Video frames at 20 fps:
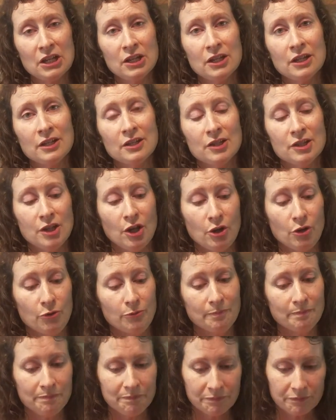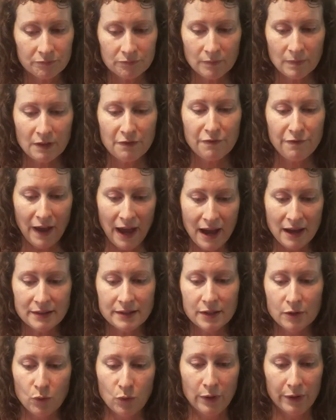So fats
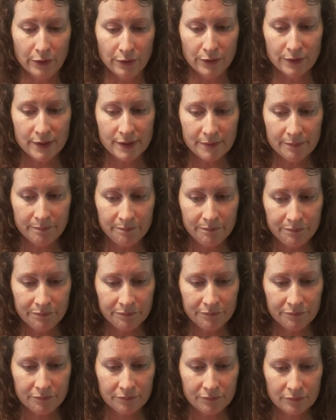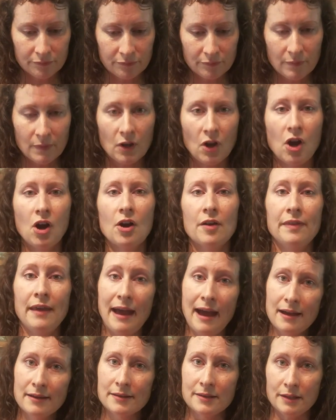and oils are the
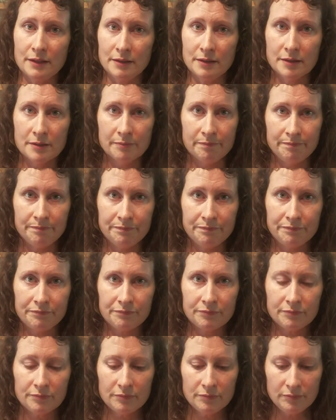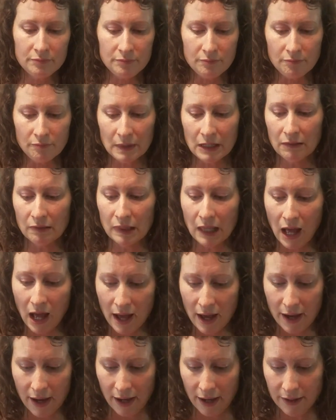acids.
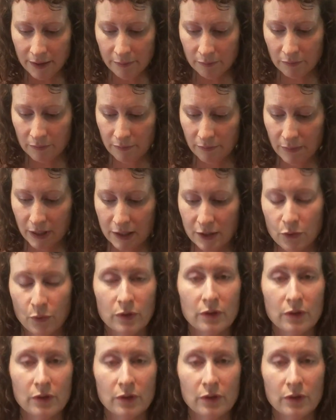Lye mixed with the